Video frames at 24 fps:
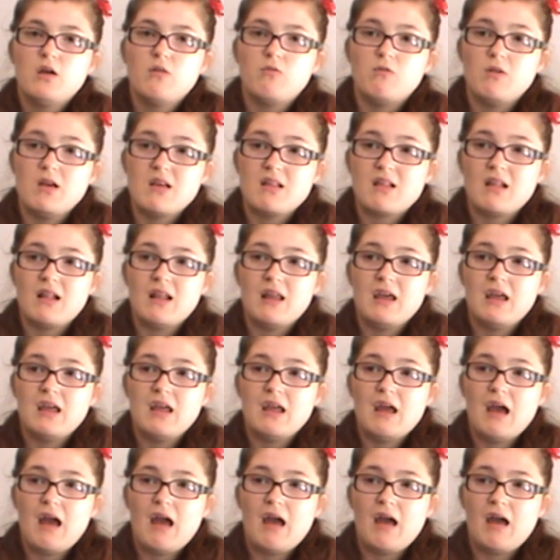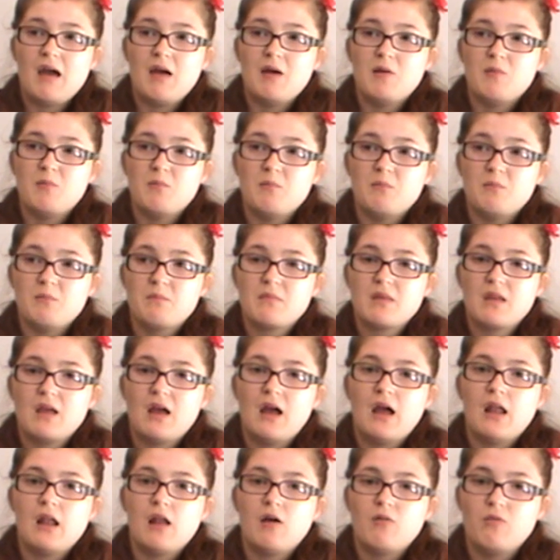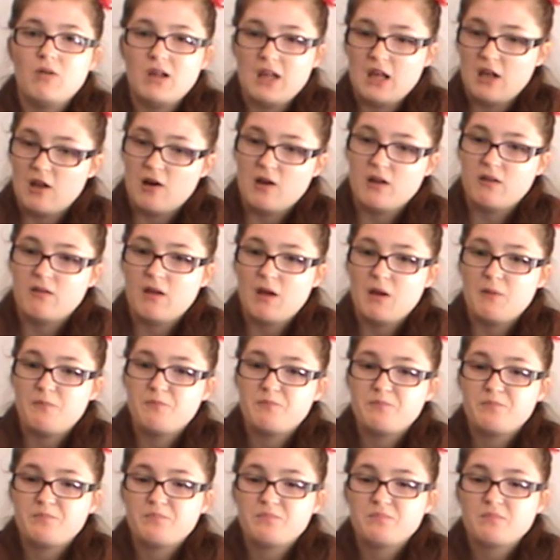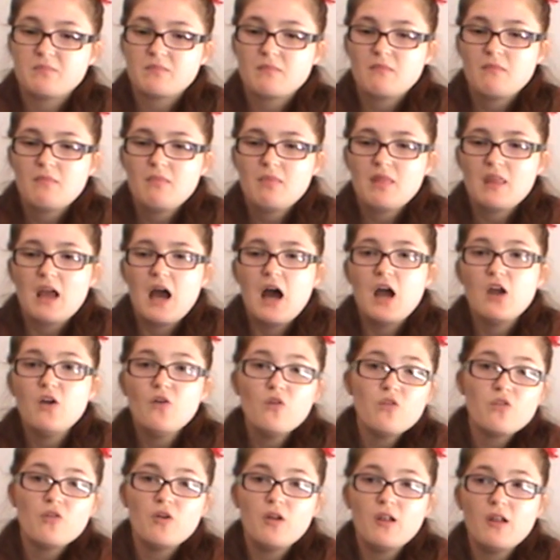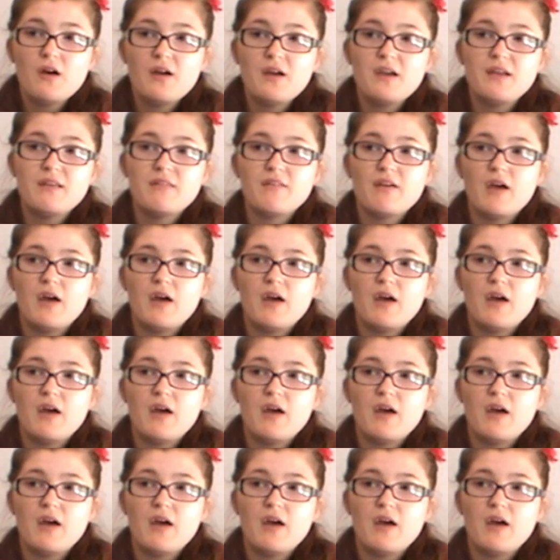recently, and I really liked that. I also liked